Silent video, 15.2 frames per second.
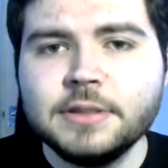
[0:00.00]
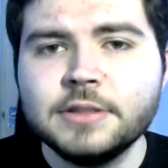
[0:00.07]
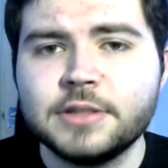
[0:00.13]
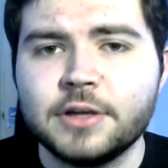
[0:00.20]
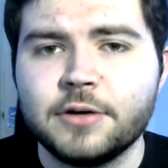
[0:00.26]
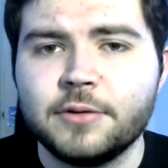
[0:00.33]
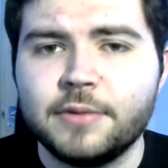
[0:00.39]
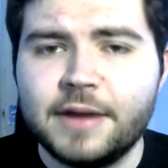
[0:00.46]

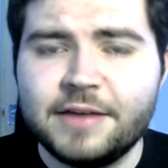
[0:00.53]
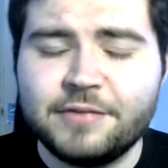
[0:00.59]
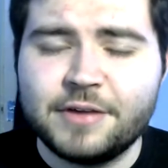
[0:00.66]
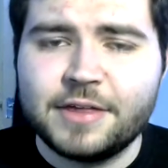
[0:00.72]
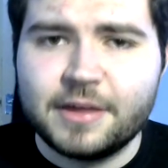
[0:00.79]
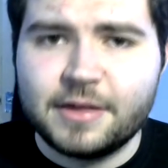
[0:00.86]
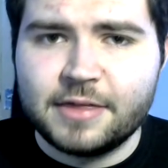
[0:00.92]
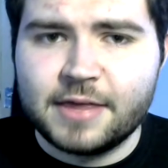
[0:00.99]
So
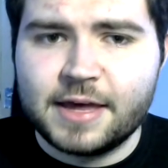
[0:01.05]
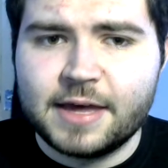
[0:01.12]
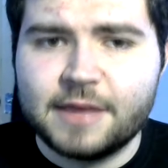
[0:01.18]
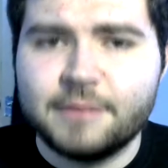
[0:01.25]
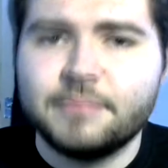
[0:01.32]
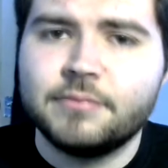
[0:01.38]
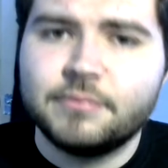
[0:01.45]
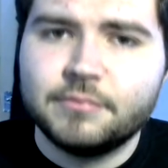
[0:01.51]
everything
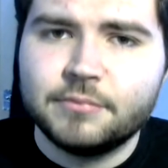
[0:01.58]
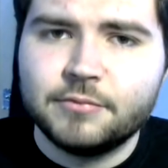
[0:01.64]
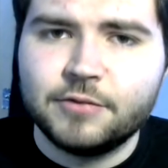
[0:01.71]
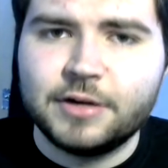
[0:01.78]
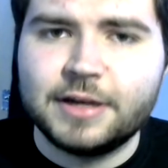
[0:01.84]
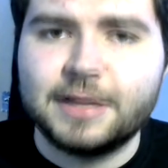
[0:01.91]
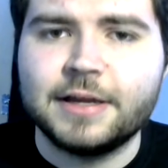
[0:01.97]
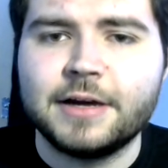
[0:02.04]
there,
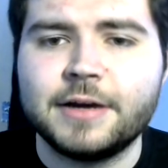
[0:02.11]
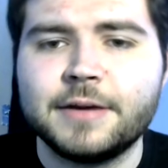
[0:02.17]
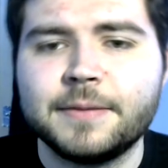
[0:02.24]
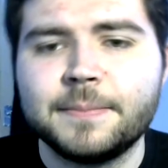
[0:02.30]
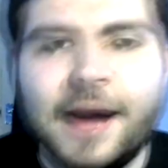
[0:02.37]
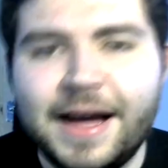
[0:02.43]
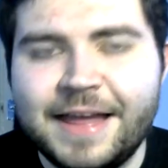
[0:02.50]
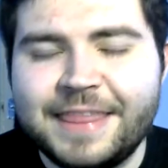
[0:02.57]
really like.
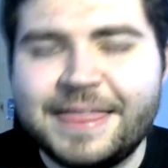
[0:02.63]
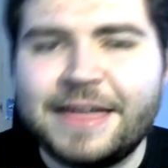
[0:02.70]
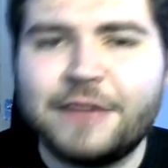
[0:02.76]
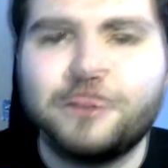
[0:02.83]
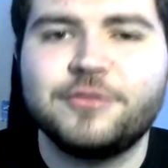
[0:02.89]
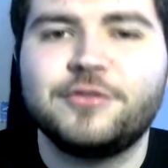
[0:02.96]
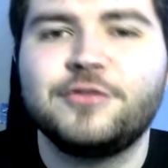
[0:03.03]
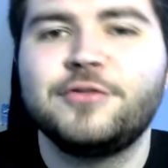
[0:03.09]
And then
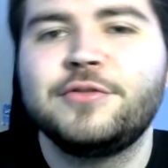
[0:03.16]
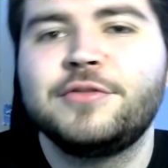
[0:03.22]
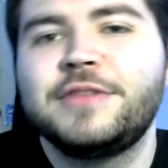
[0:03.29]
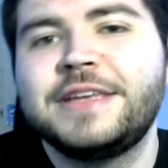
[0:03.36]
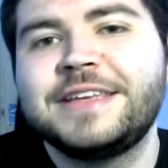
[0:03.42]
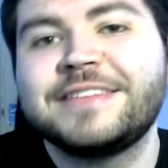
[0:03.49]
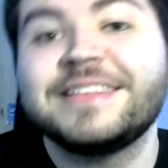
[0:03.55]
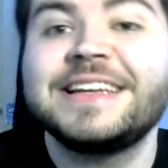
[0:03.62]
on to
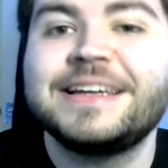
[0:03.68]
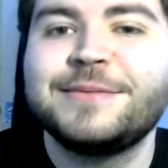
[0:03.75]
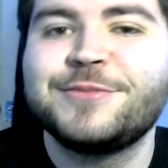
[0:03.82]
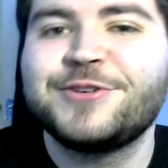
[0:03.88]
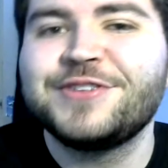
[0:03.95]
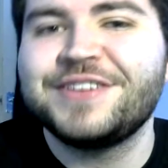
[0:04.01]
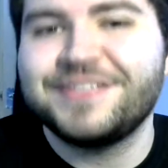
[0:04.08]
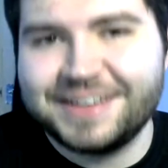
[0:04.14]
the slightly
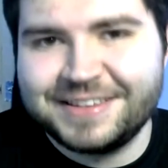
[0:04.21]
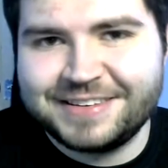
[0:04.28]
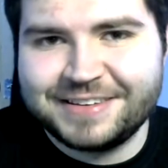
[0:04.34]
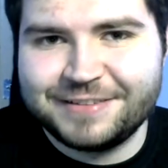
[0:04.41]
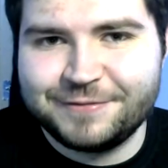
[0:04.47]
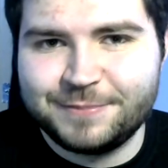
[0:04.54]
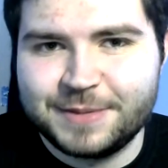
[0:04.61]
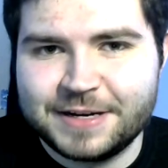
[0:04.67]
more
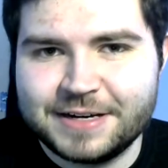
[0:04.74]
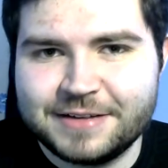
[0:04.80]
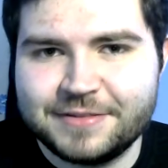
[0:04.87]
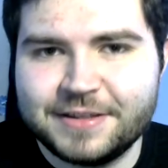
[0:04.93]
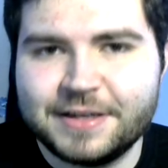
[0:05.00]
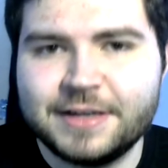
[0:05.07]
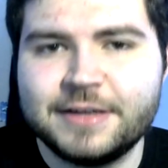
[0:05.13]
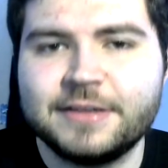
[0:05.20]
divisive part of
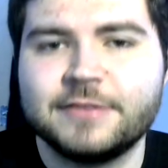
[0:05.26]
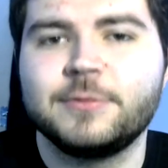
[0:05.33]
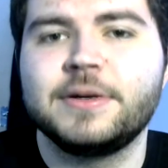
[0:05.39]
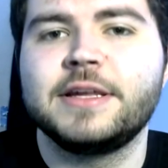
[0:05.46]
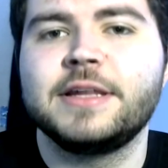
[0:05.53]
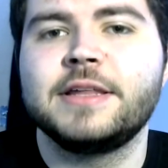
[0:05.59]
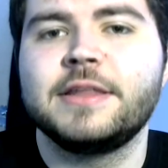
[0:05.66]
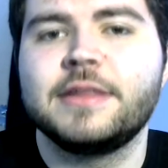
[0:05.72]
things
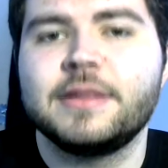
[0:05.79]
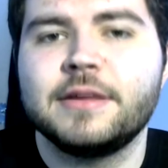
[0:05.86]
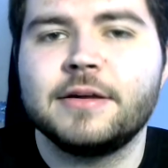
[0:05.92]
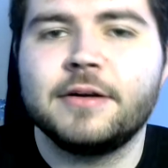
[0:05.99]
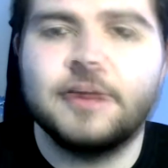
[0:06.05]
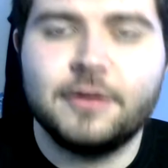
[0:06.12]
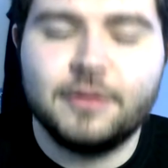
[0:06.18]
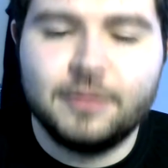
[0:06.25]
with
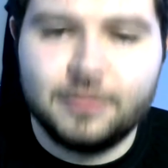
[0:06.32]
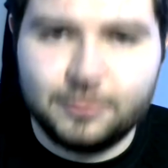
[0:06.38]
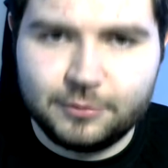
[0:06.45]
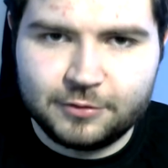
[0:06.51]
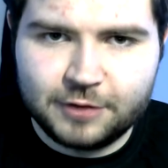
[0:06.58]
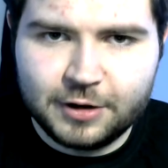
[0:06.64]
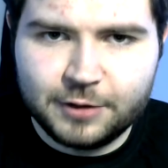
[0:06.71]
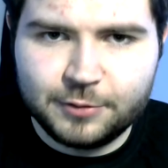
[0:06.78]
Luke
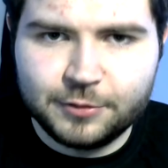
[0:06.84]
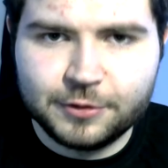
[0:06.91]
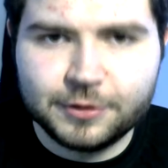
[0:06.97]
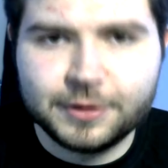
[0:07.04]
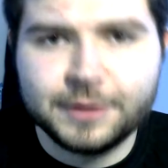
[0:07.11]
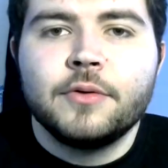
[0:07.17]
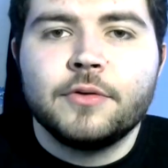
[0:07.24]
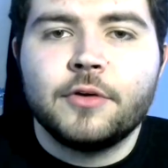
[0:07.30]

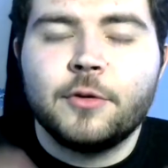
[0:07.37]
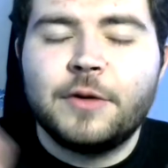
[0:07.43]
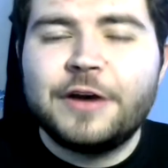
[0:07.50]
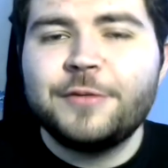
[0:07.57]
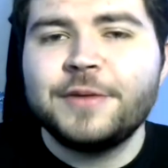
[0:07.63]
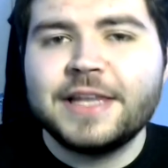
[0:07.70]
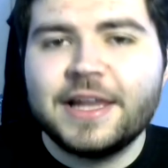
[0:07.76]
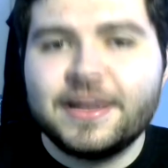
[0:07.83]
Skywalker. So
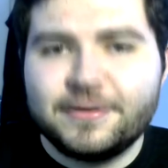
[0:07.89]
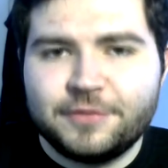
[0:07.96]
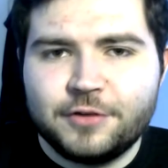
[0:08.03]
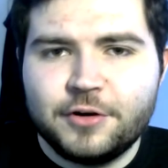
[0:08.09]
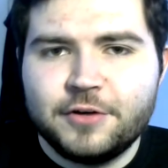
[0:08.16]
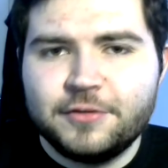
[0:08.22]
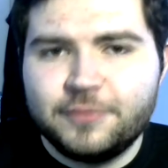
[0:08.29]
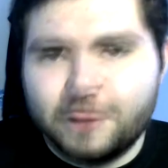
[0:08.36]
where we left
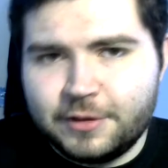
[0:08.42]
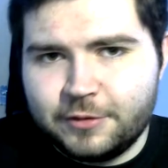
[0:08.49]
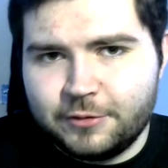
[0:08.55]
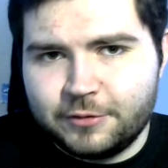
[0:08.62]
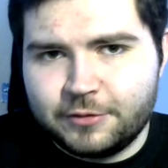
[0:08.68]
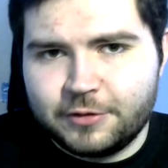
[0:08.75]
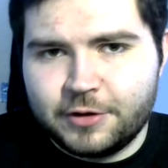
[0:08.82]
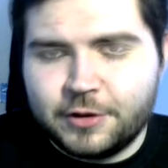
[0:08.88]
off with
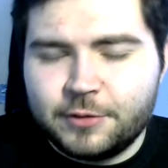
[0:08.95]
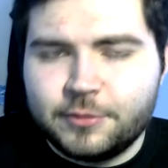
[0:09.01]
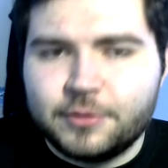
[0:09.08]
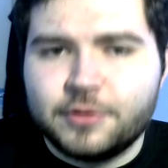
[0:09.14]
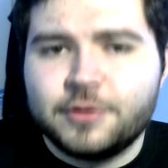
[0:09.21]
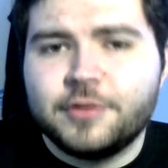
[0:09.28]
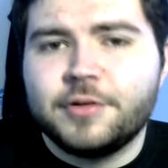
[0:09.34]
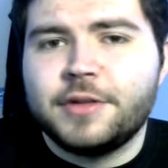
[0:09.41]
Luke
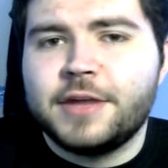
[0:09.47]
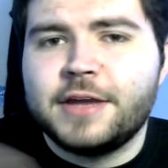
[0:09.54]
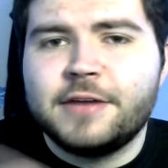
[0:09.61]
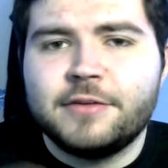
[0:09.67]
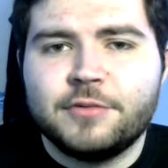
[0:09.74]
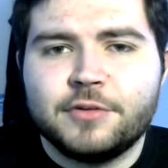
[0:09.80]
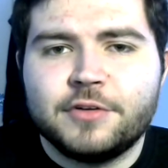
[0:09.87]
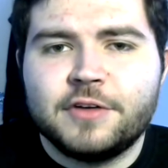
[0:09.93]
Skywalker at the
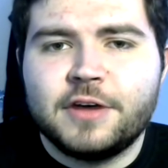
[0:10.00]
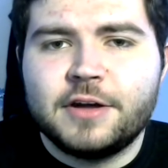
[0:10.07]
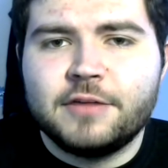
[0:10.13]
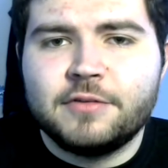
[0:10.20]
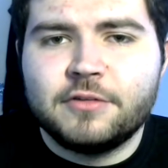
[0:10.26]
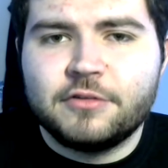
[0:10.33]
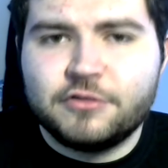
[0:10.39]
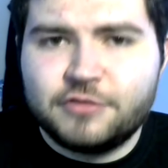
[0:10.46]
end of
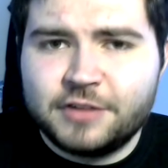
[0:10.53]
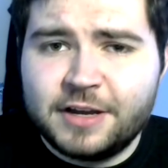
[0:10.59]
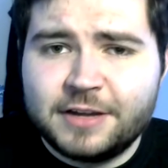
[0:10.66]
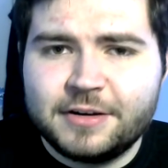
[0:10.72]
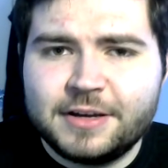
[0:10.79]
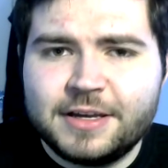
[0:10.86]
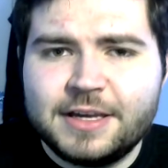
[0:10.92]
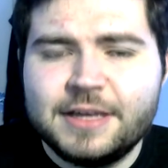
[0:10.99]
Return of the
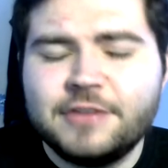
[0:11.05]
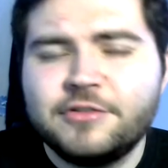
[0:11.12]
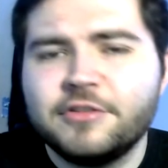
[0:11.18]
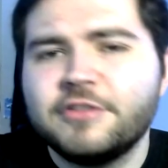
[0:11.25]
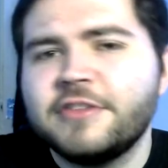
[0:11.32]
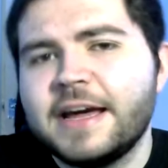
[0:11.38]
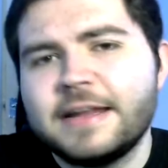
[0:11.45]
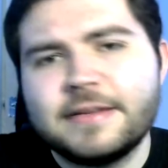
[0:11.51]
Jedi, he
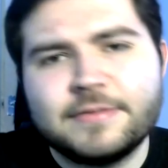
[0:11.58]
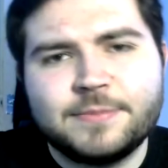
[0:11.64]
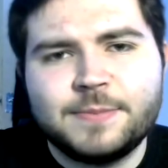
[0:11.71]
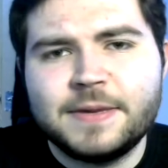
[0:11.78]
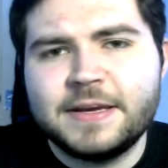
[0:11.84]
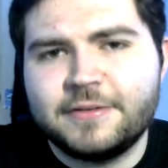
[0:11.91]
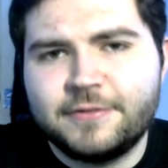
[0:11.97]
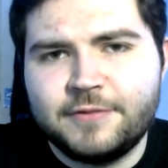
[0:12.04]
just had his
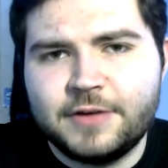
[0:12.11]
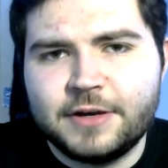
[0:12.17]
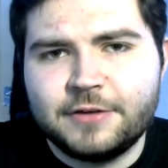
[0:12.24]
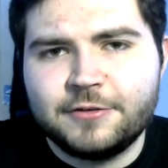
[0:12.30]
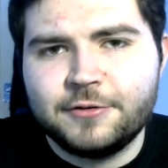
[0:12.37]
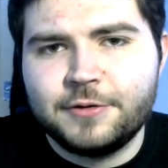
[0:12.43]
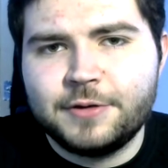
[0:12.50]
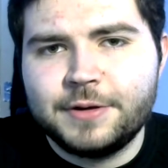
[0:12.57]
biggest
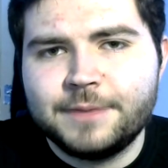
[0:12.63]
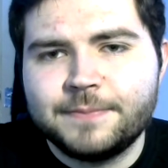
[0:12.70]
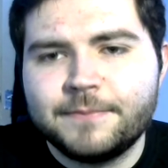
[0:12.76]
victory.